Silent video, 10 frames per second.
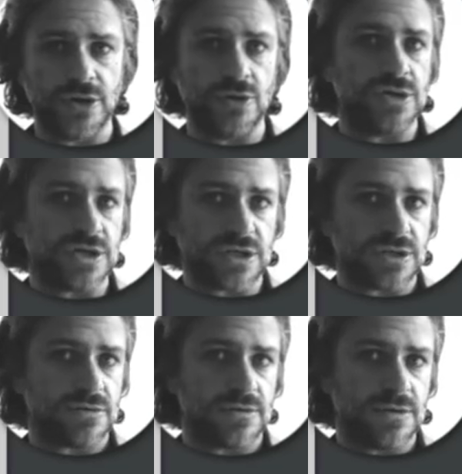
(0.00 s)
You
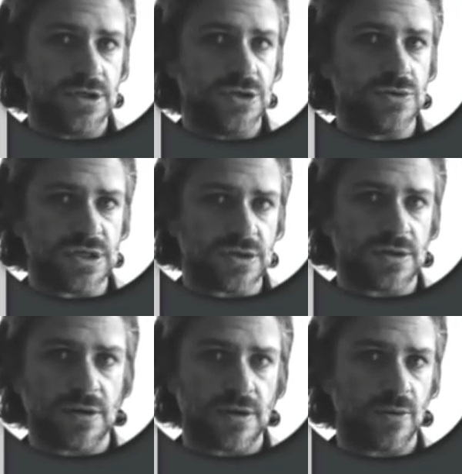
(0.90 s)
just use
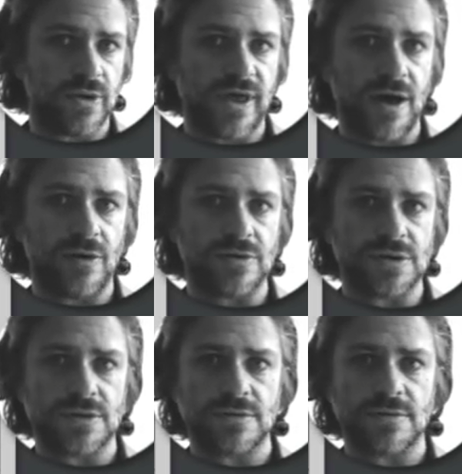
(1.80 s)
it
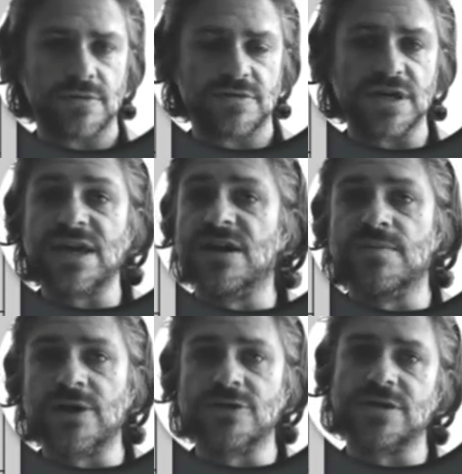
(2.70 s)
without thinking
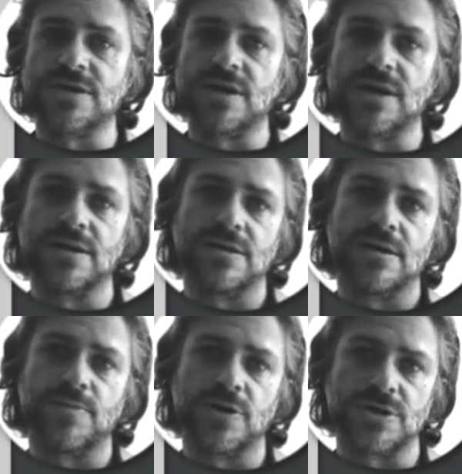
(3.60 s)
about it, and
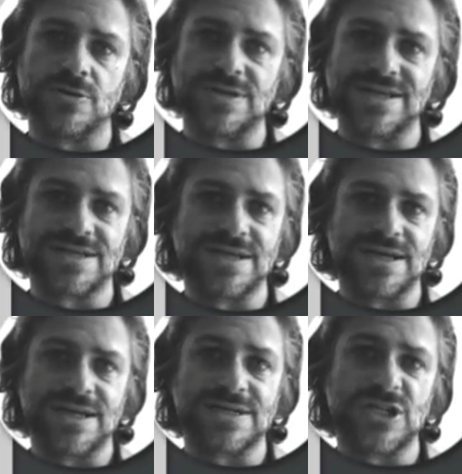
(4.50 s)
a person who's
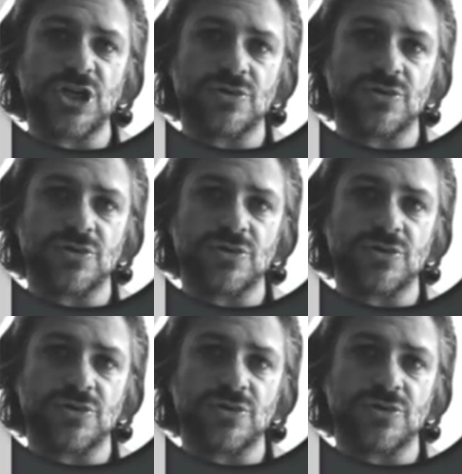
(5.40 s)
listening doesn't